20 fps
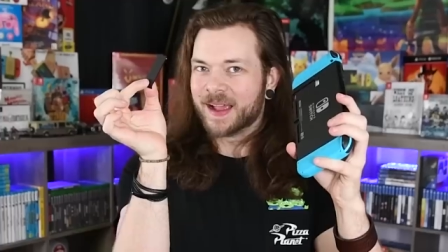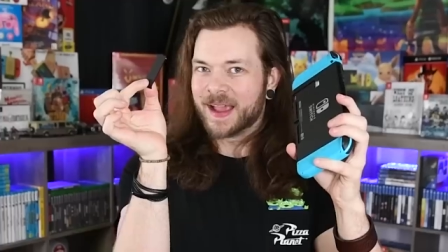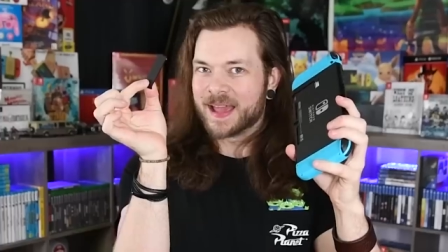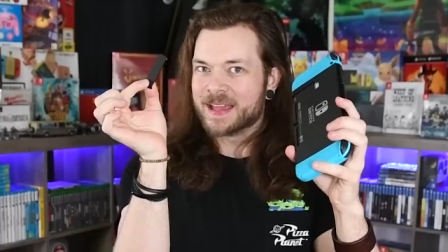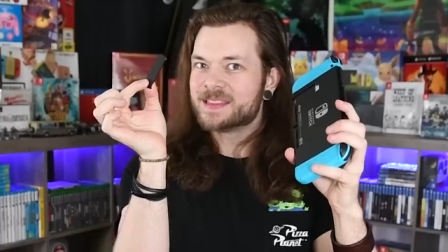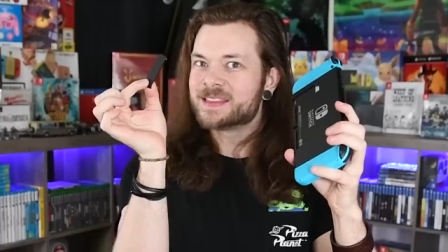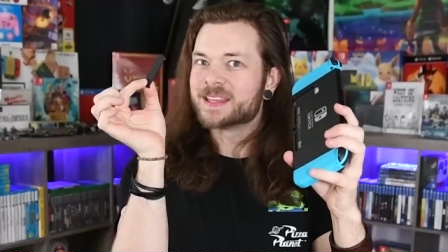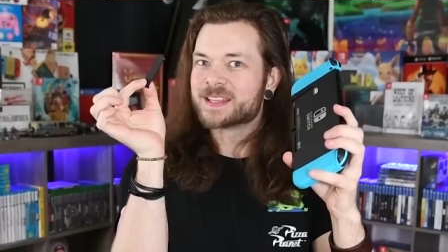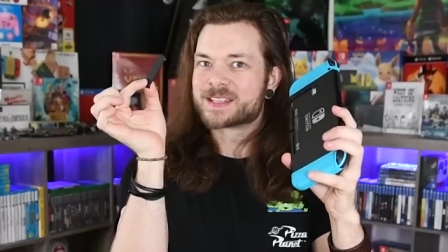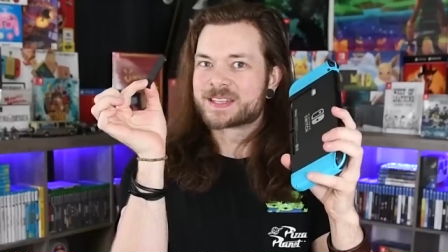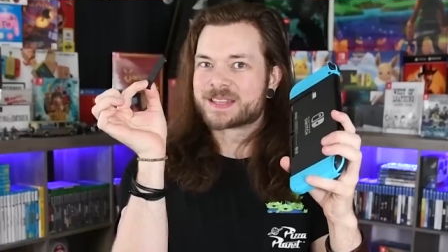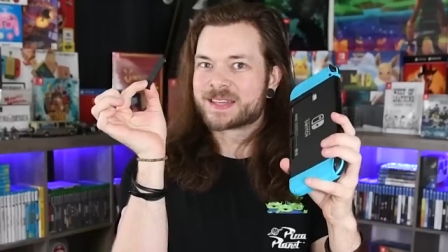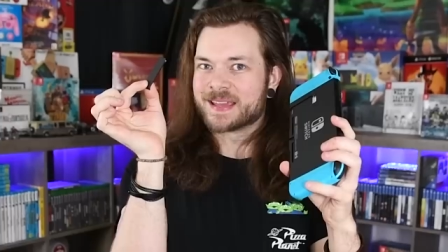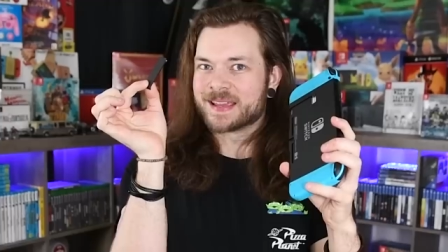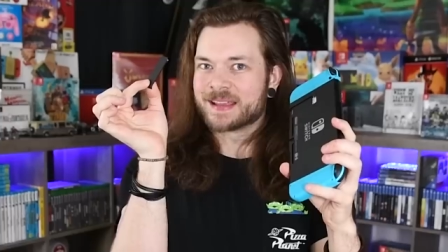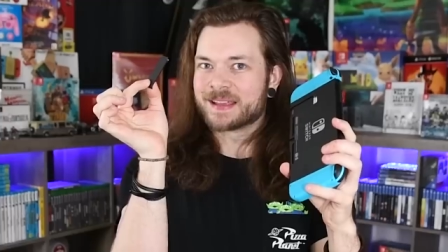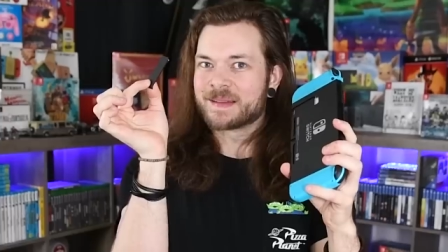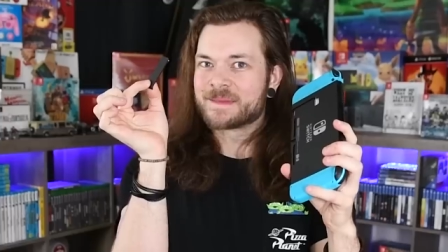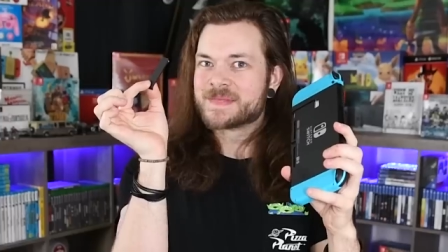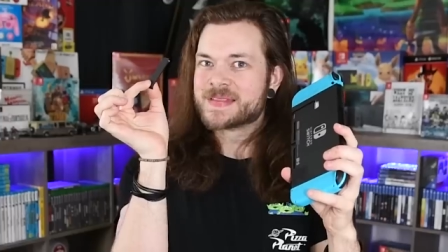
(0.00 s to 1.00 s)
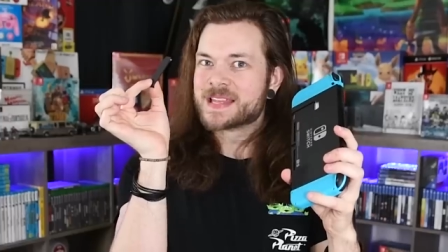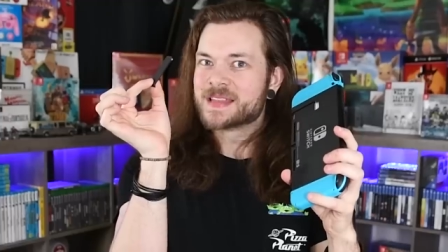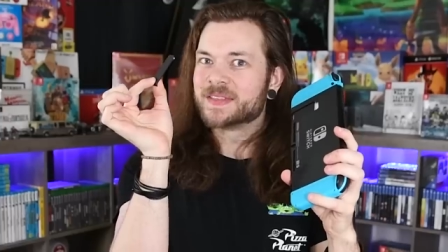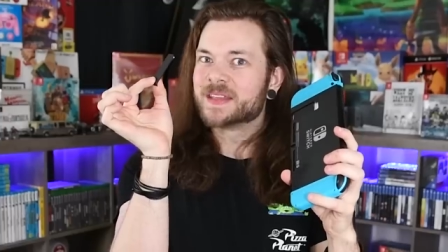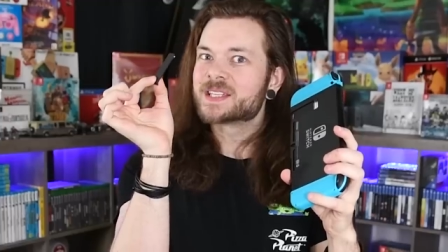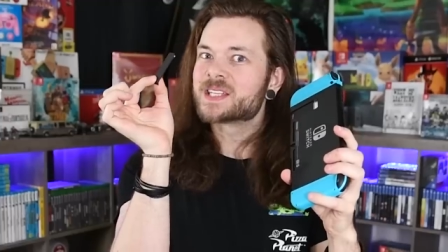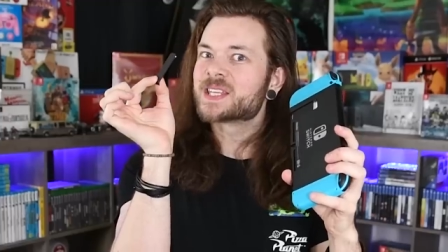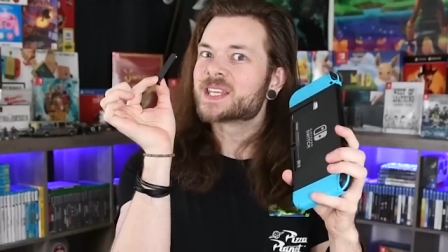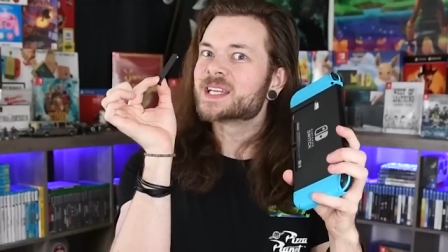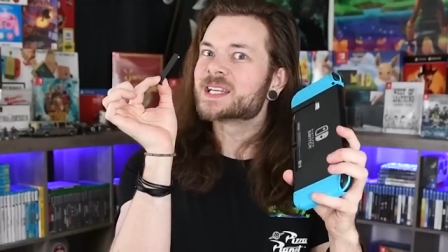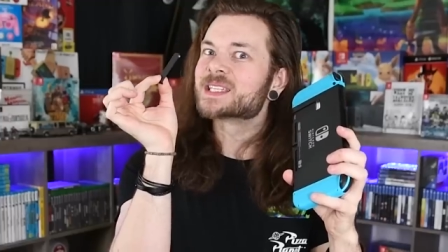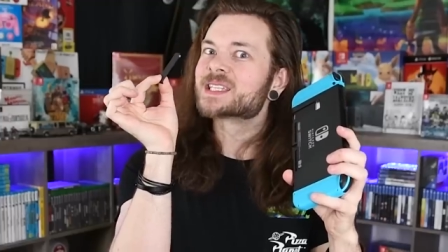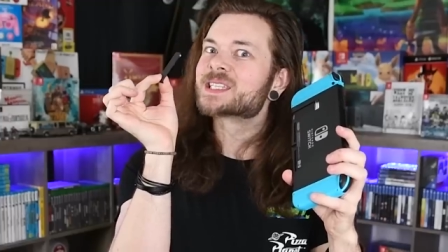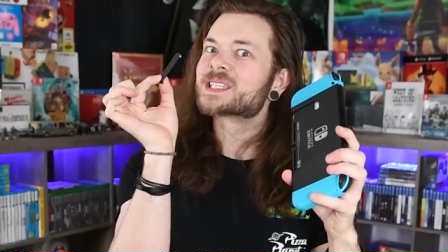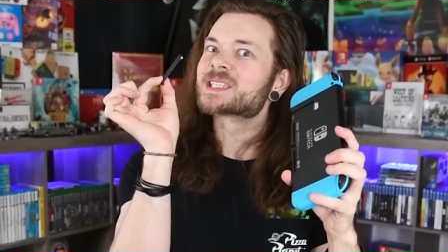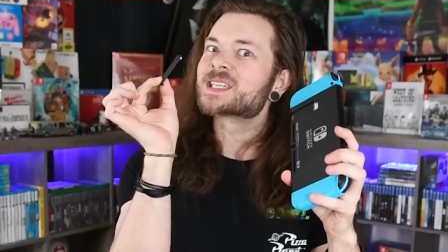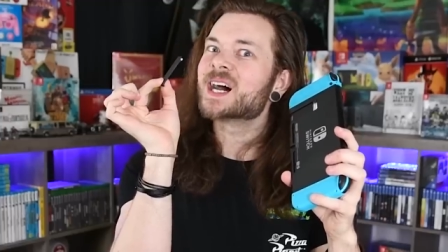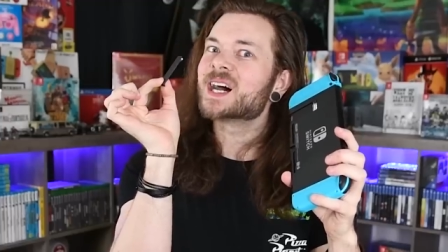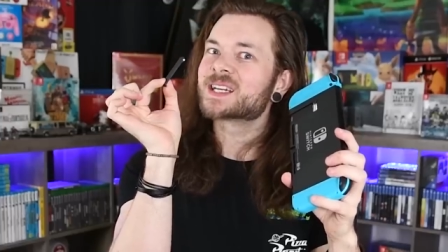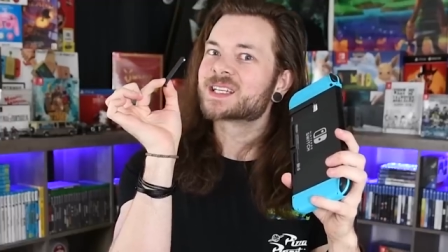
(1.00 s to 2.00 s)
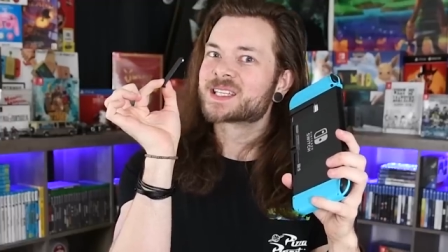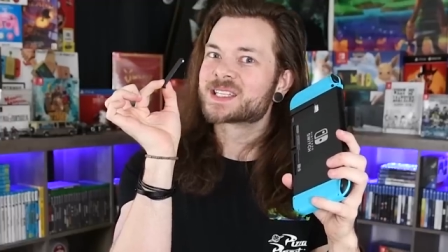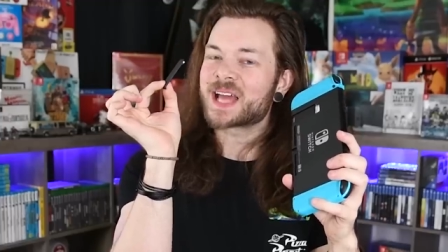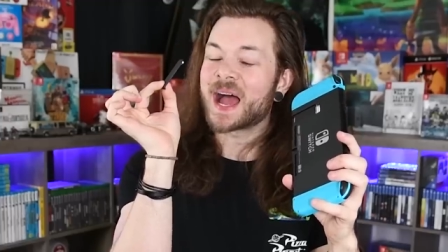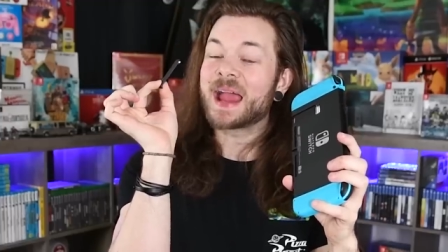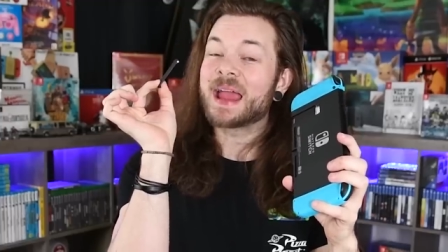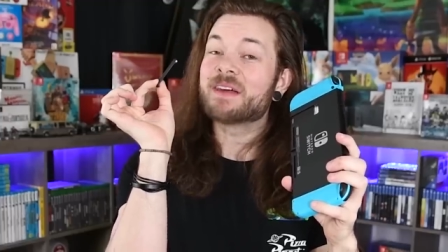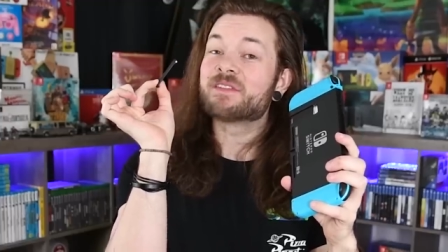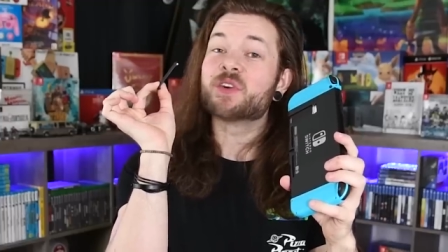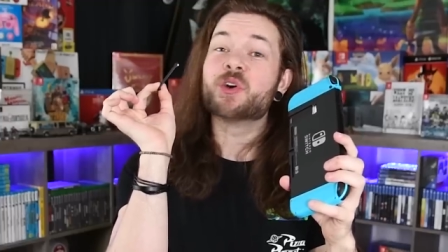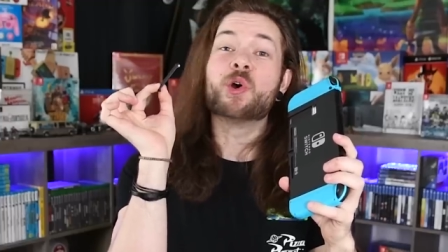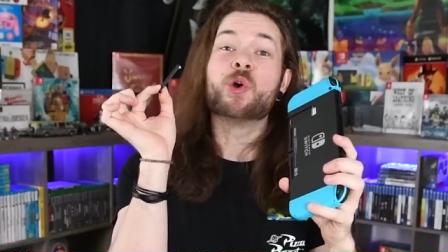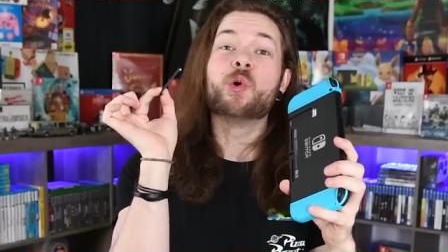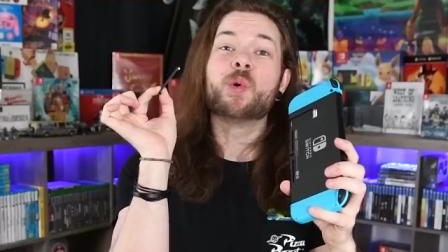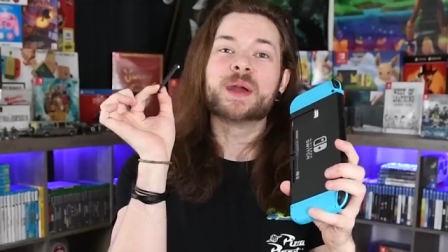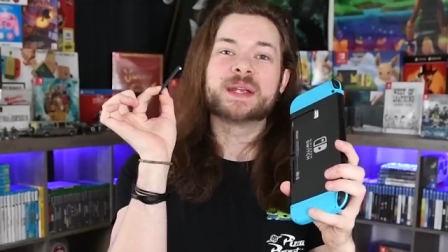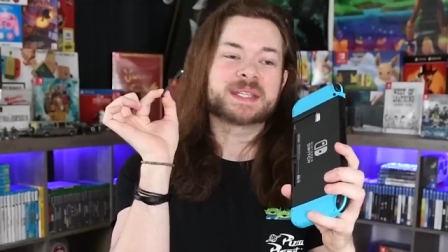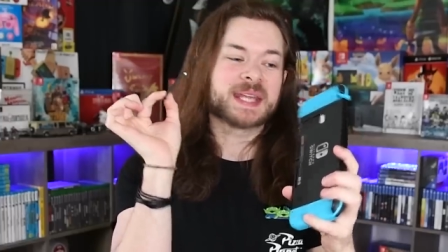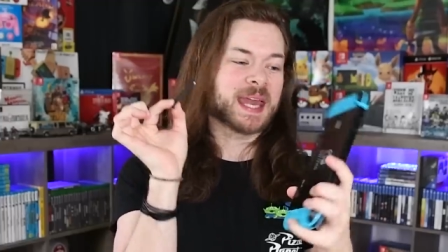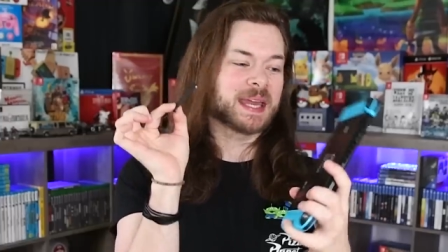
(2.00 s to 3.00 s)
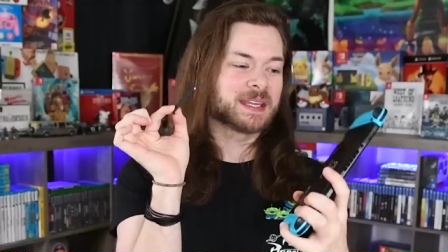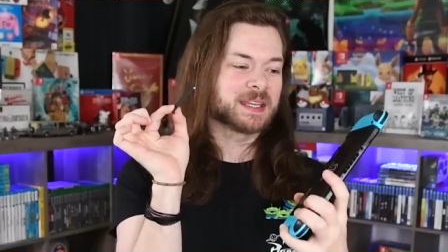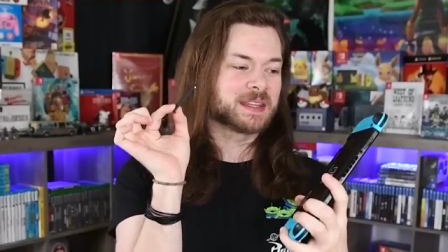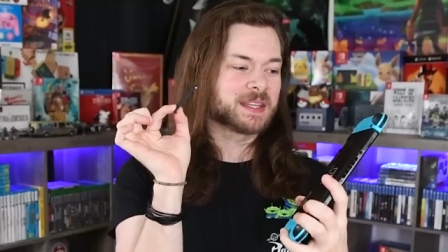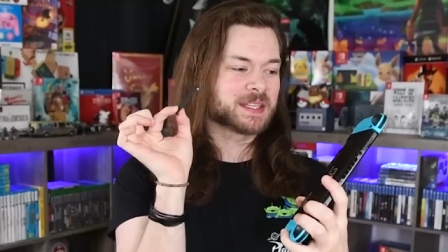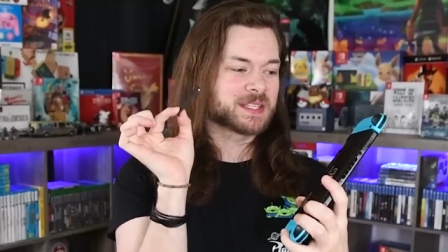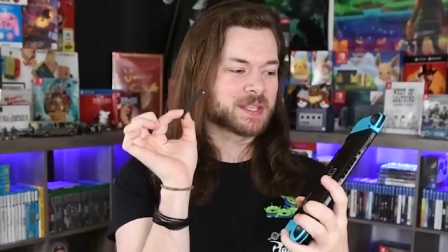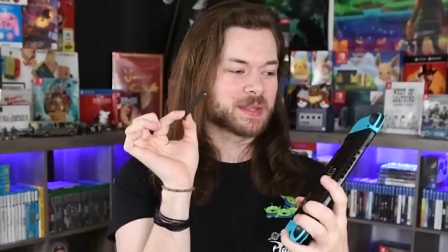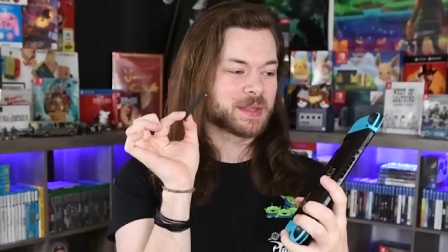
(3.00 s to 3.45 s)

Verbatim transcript: hate this thing. This thing sucks. I have always hated this